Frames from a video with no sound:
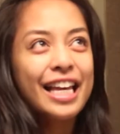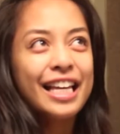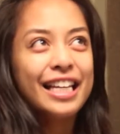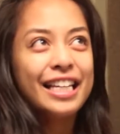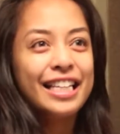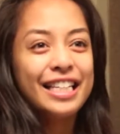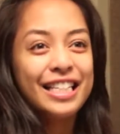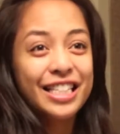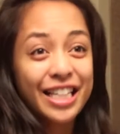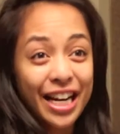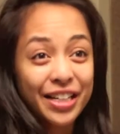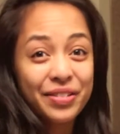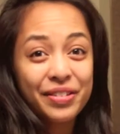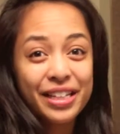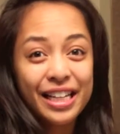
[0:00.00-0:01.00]
is
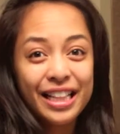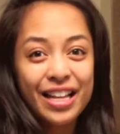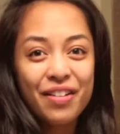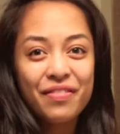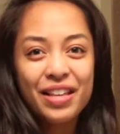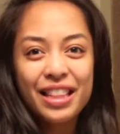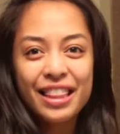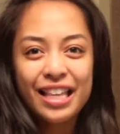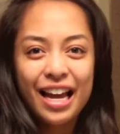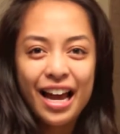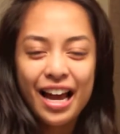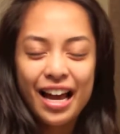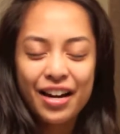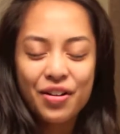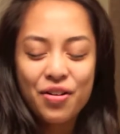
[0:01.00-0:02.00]
January 11th,
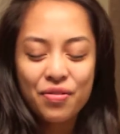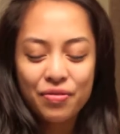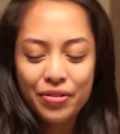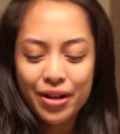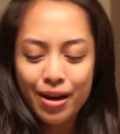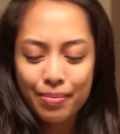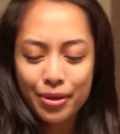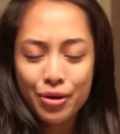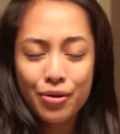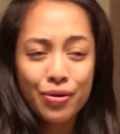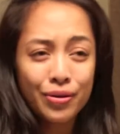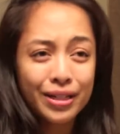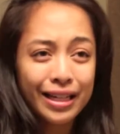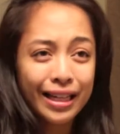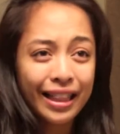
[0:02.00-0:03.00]
and hopefully I'll be
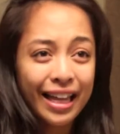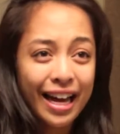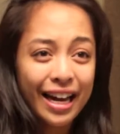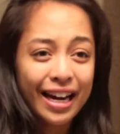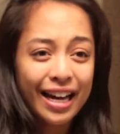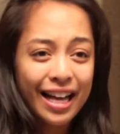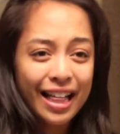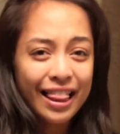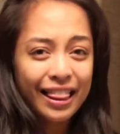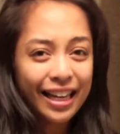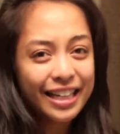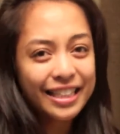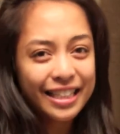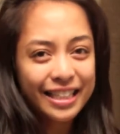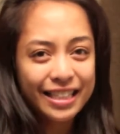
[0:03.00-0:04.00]
holding that
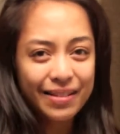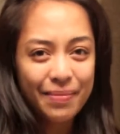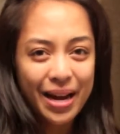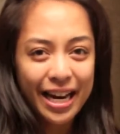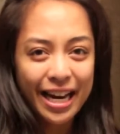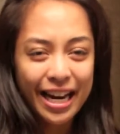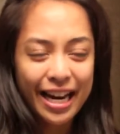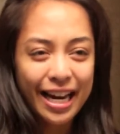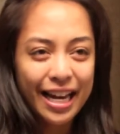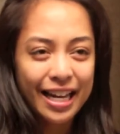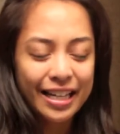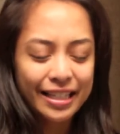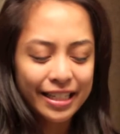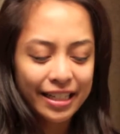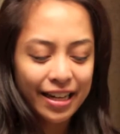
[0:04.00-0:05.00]
license in my
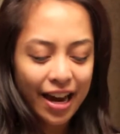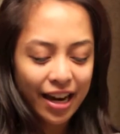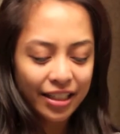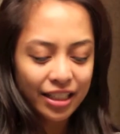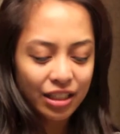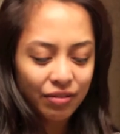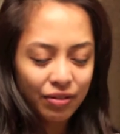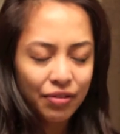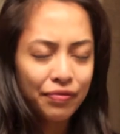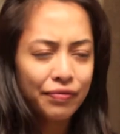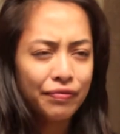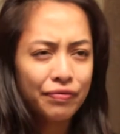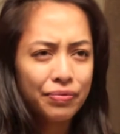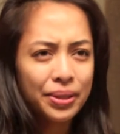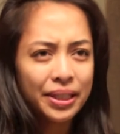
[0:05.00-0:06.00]
hand, and I just feel
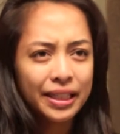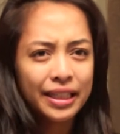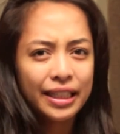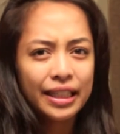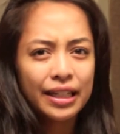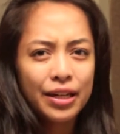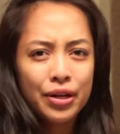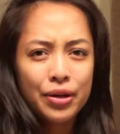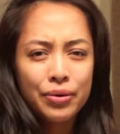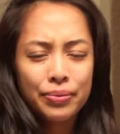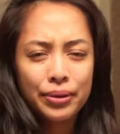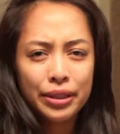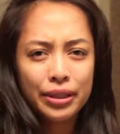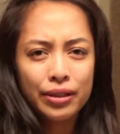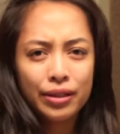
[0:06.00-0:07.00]
really
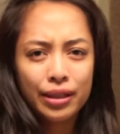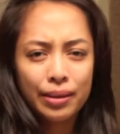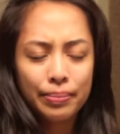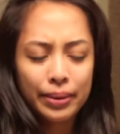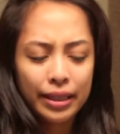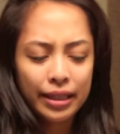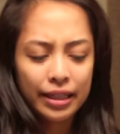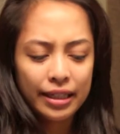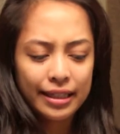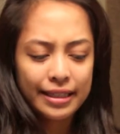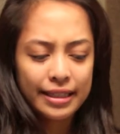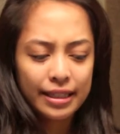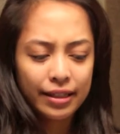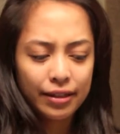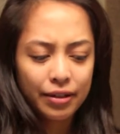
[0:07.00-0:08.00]
good
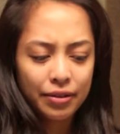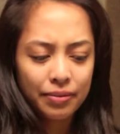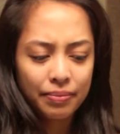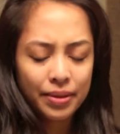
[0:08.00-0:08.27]
because, you know,